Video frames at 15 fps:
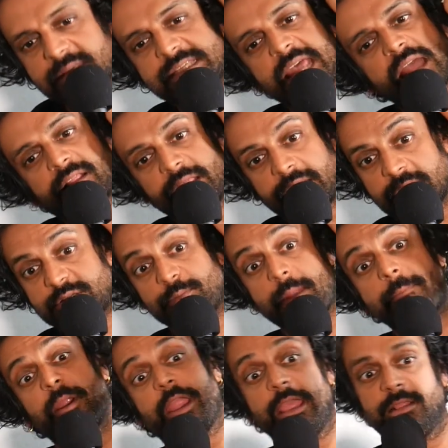Exactly. Because
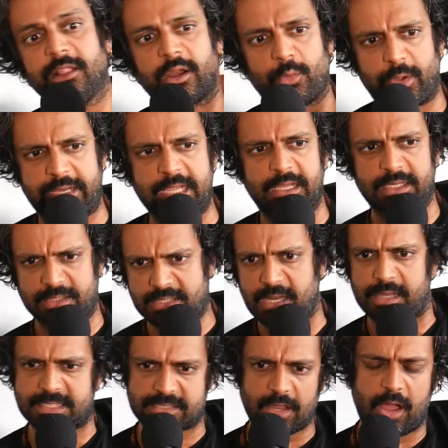remember Hitler, when he
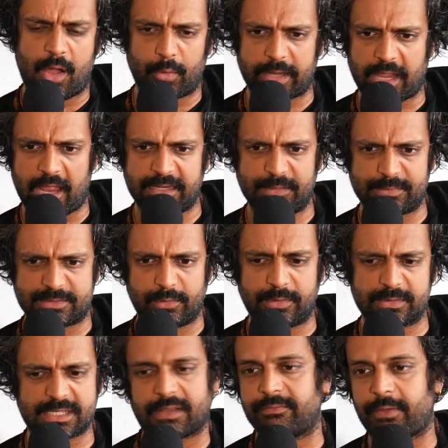saw what Gandhi was doing,
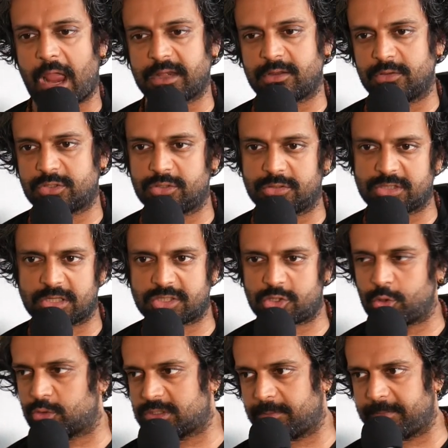he was like, why don't you just
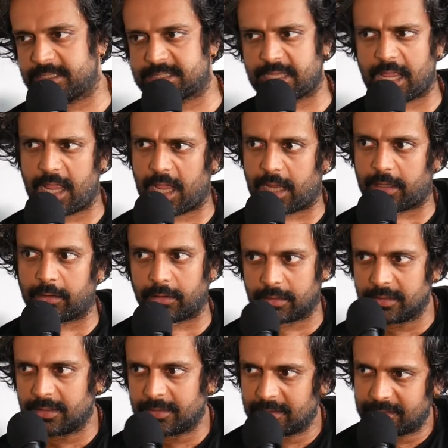shoot him in the head?
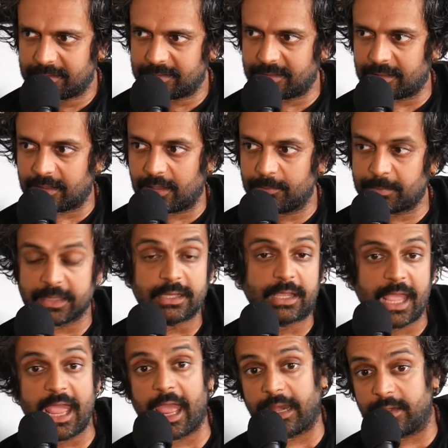You know? But you
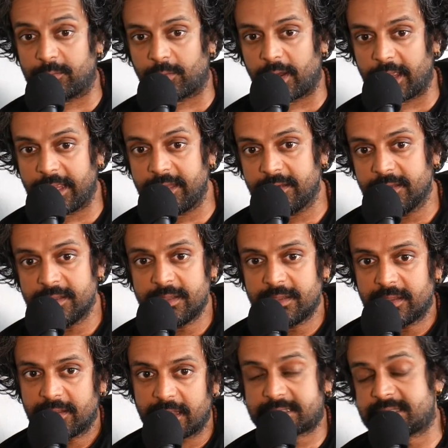can't, right?
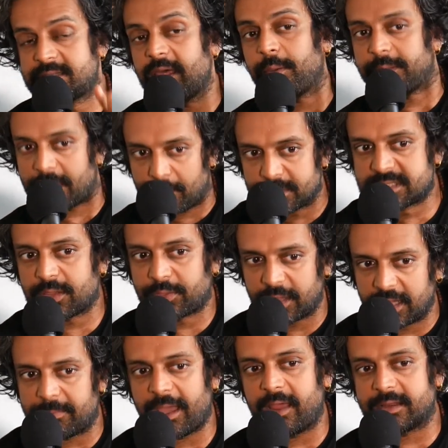That was the
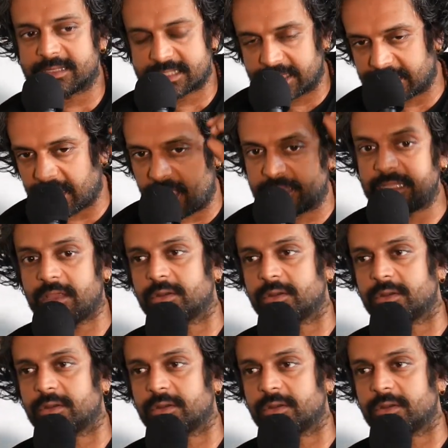thing about it, is like Gandhi